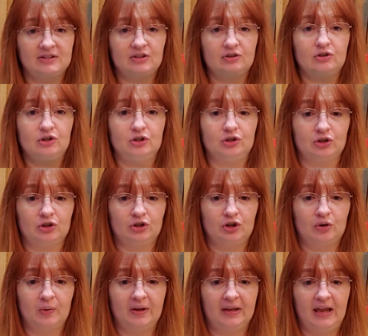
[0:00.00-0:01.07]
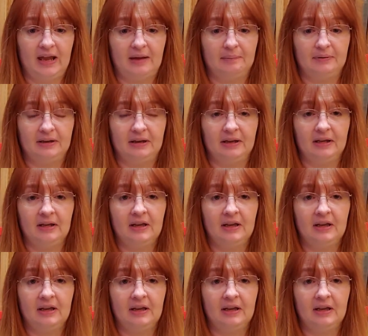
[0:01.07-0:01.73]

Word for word: so you're going camping.